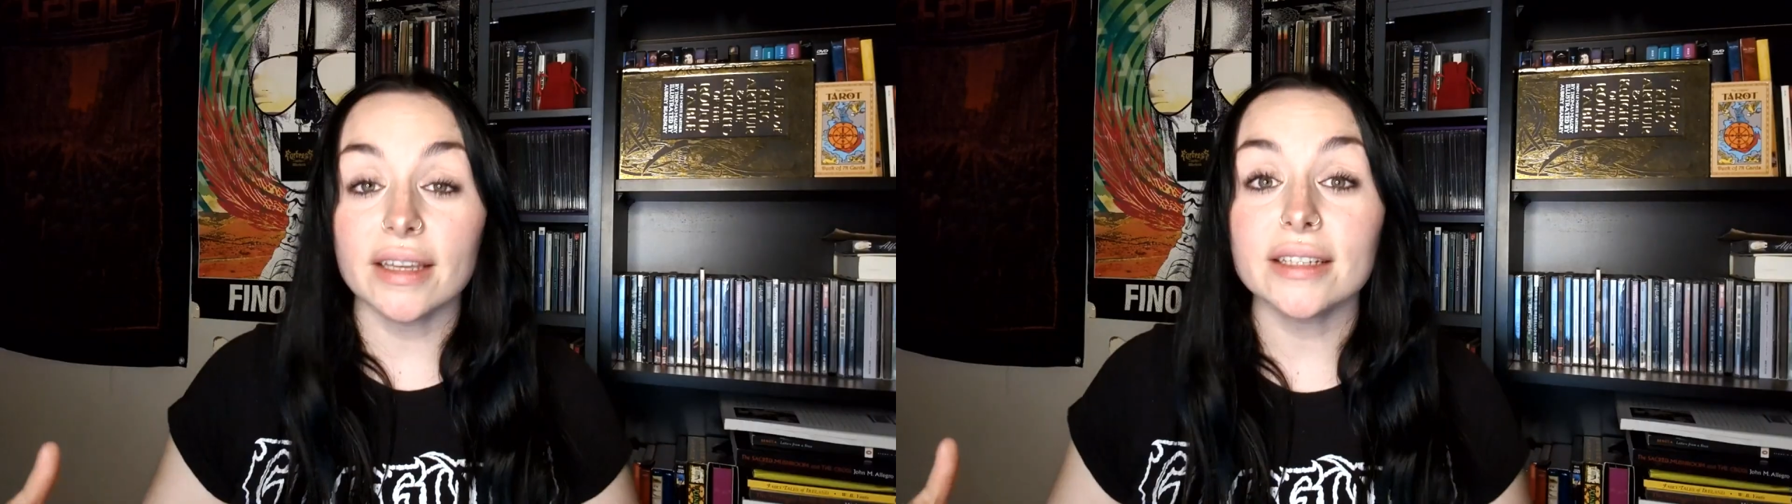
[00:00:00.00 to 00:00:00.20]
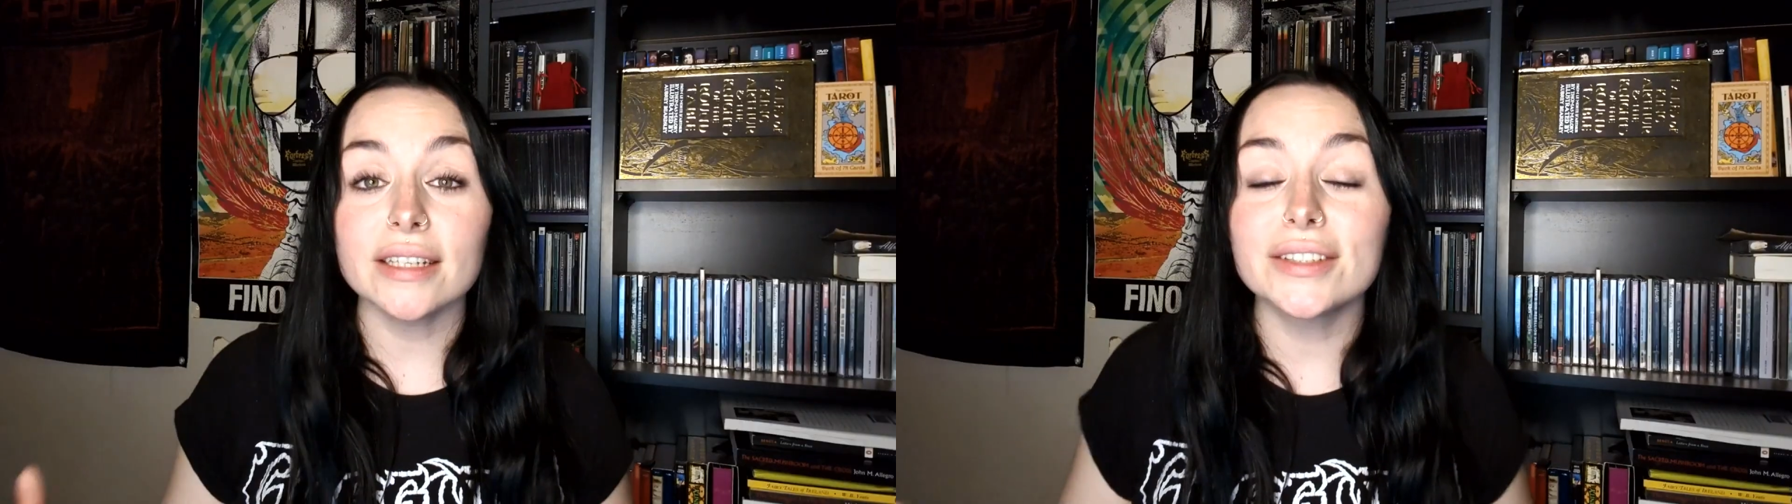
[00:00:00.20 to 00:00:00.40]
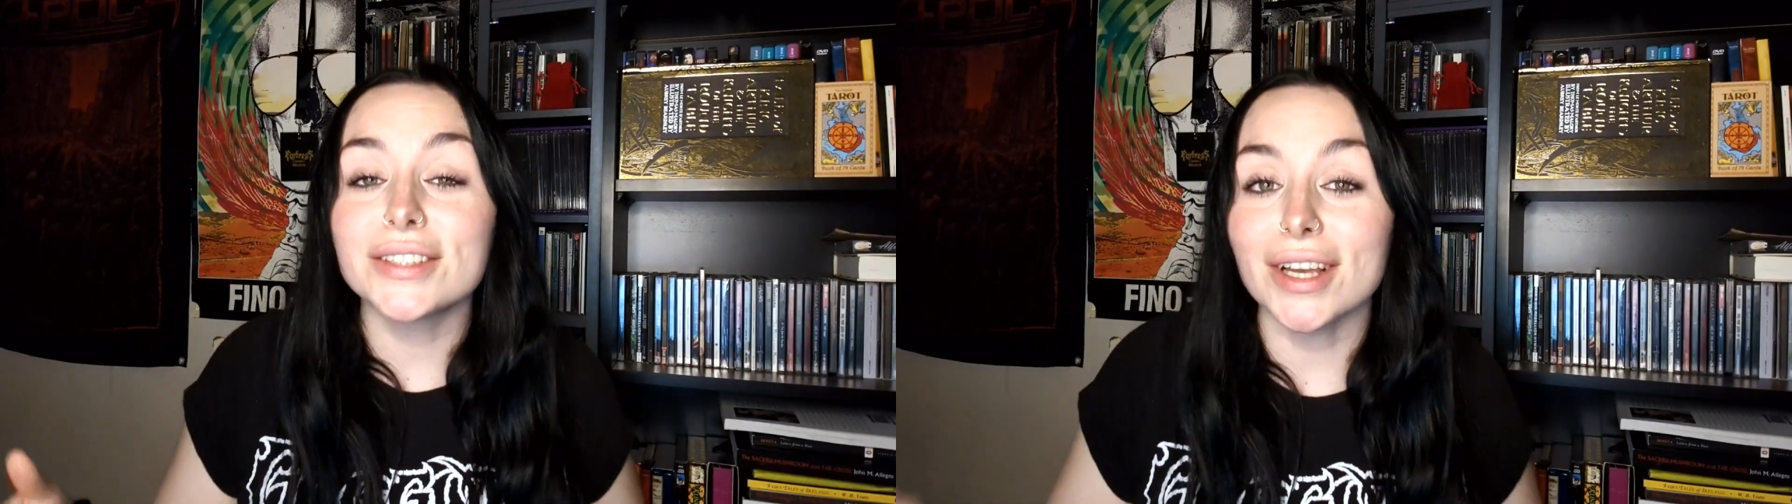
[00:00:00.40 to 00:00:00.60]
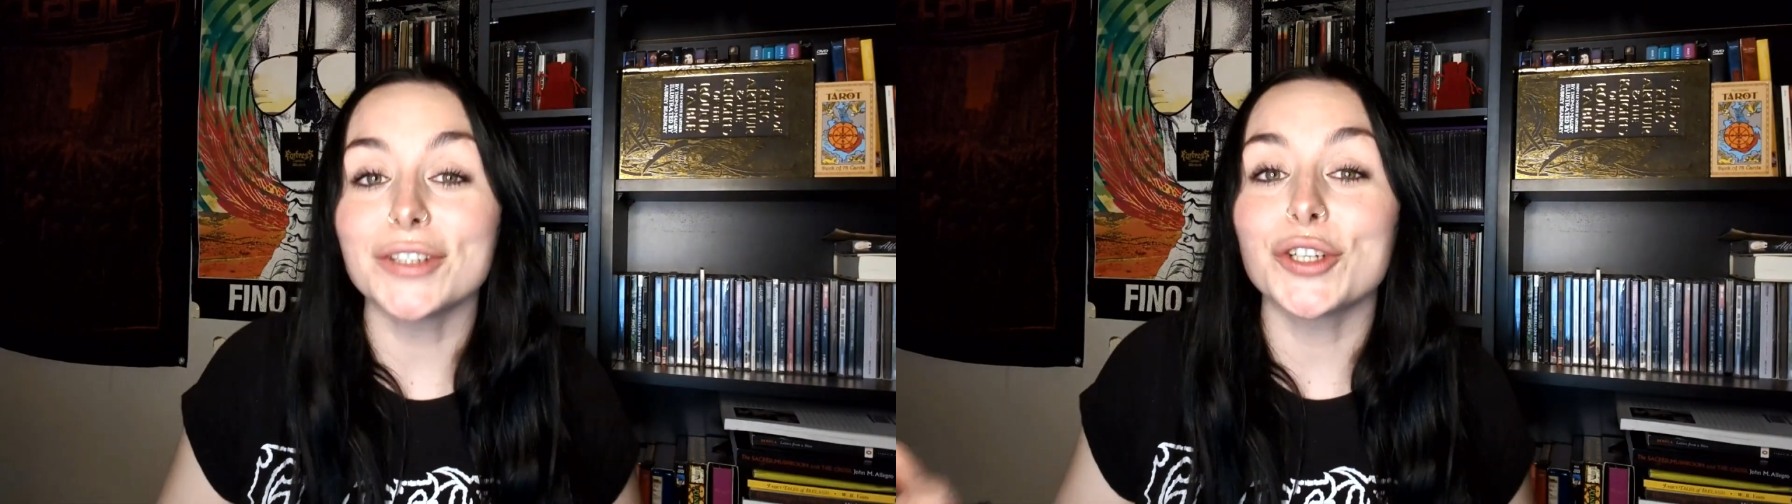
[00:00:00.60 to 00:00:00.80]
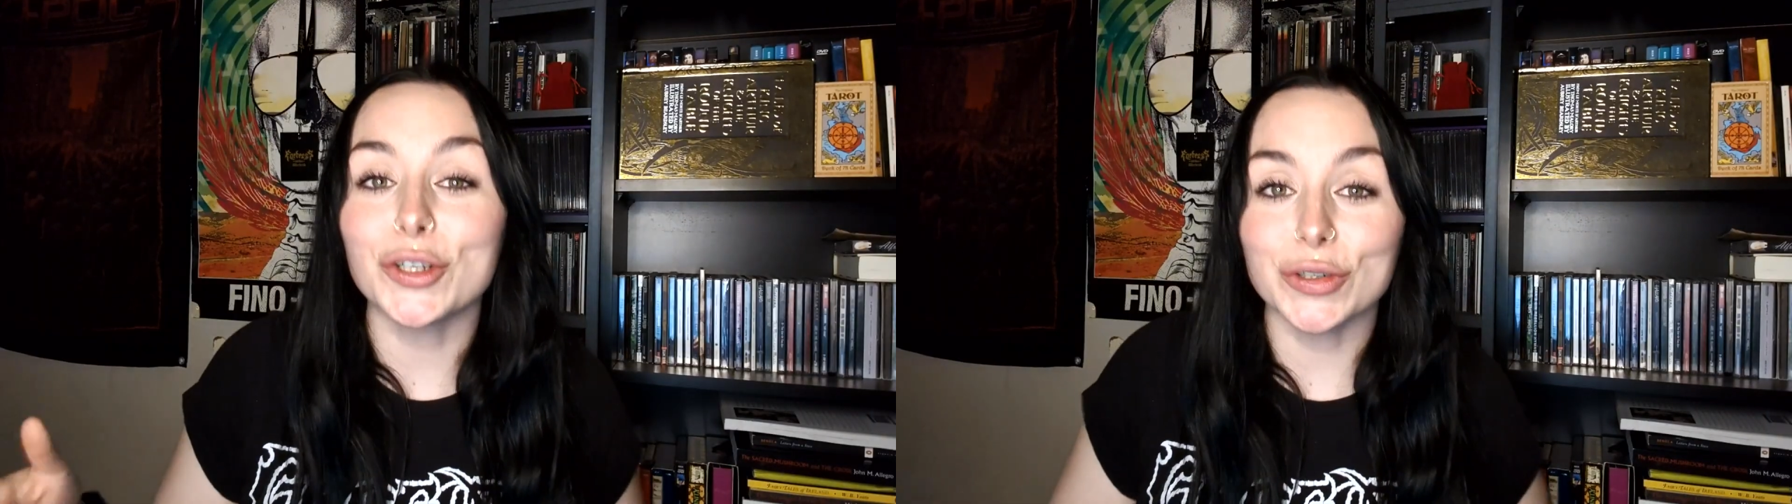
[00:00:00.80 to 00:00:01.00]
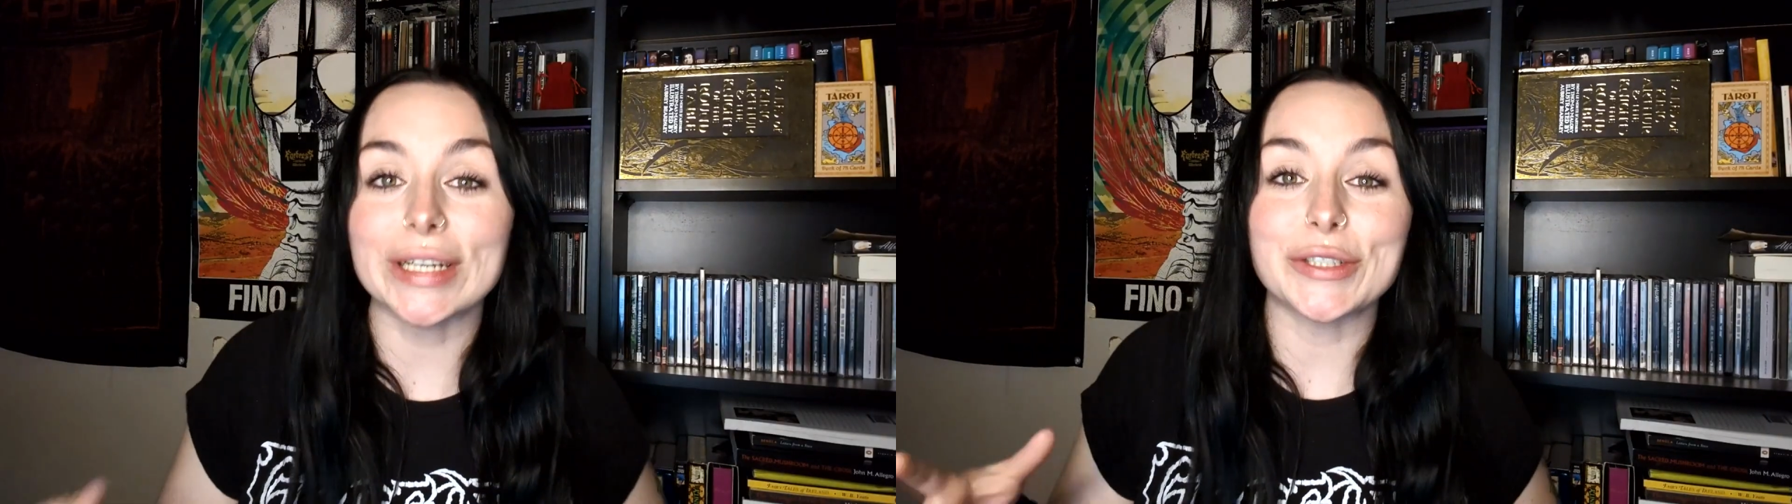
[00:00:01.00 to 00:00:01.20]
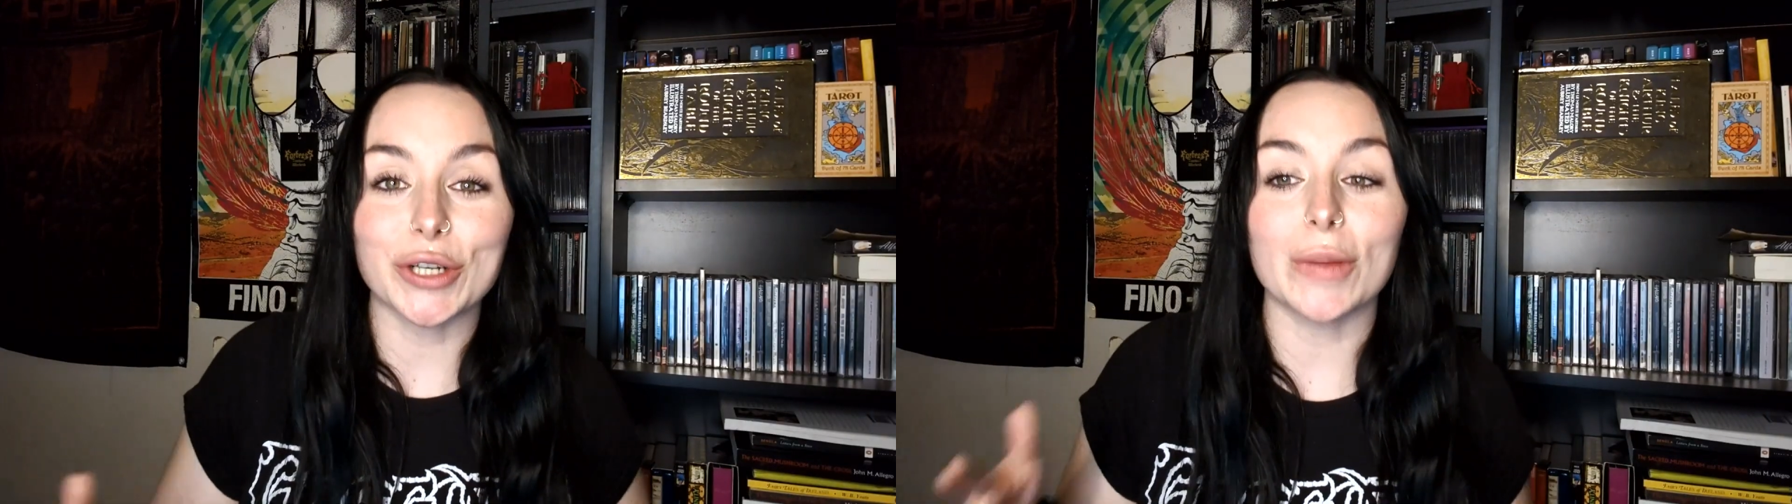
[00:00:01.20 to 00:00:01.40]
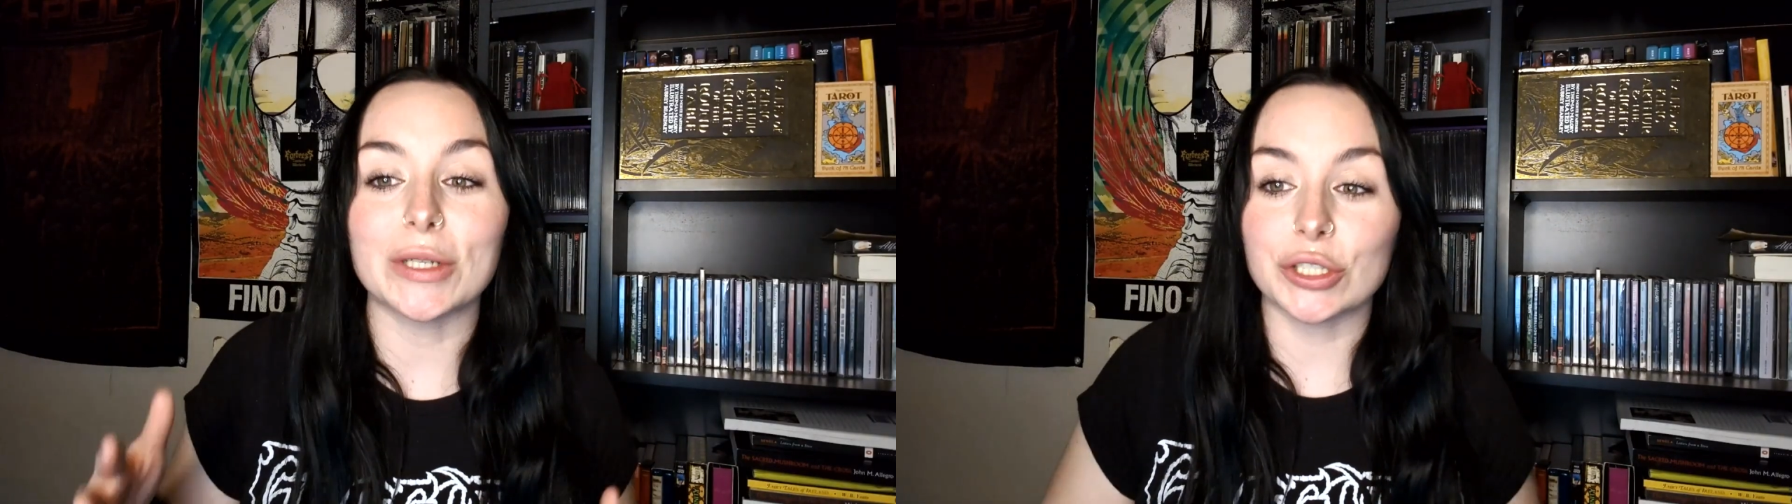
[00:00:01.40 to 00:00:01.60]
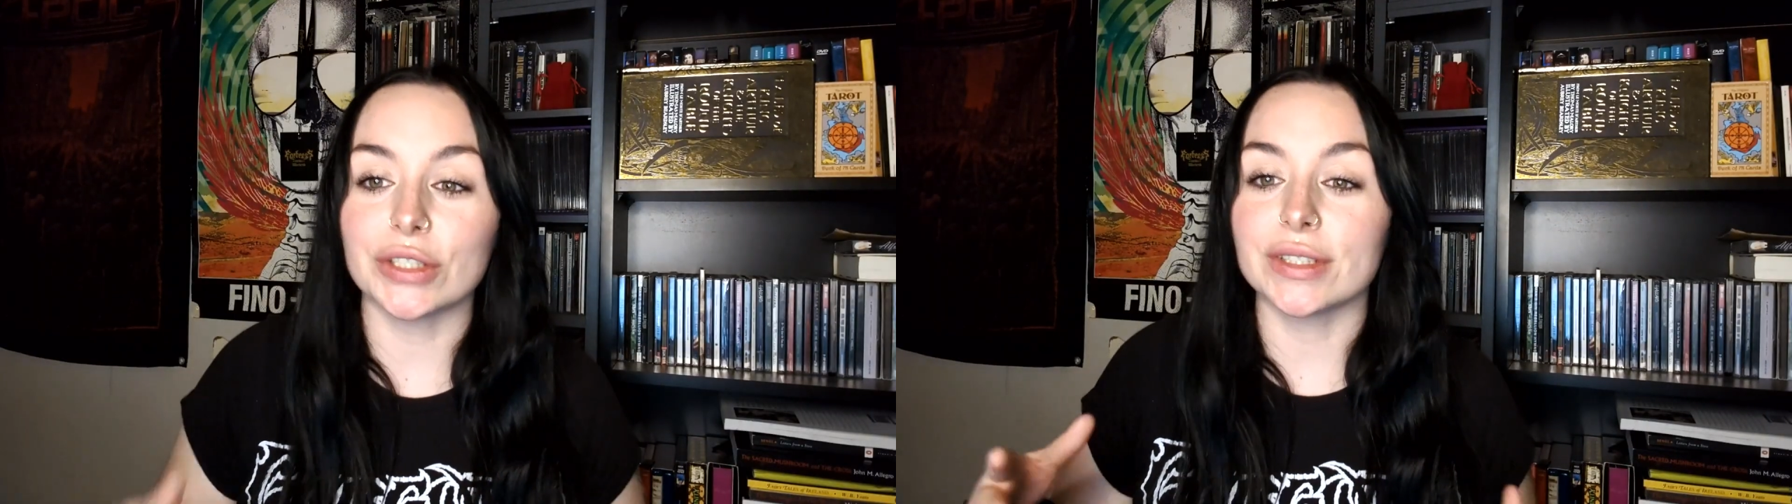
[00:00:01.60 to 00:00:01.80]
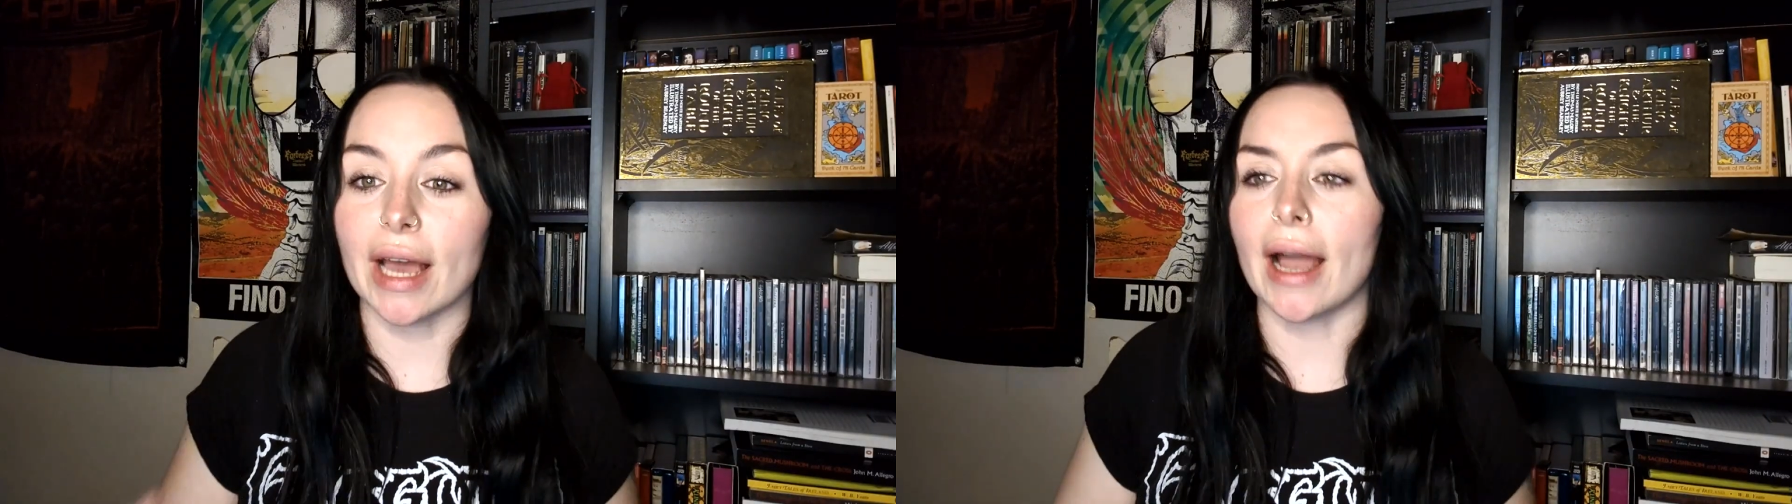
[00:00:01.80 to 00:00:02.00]
they did such a great job at
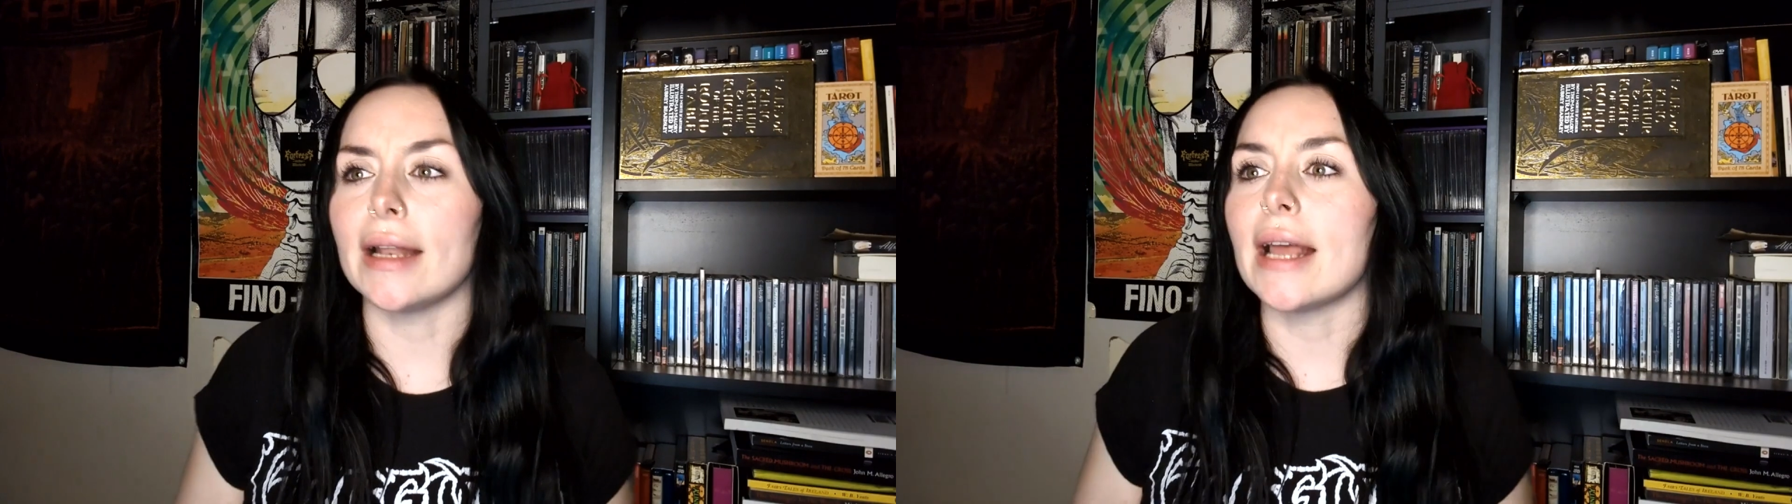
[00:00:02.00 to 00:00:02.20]
just that.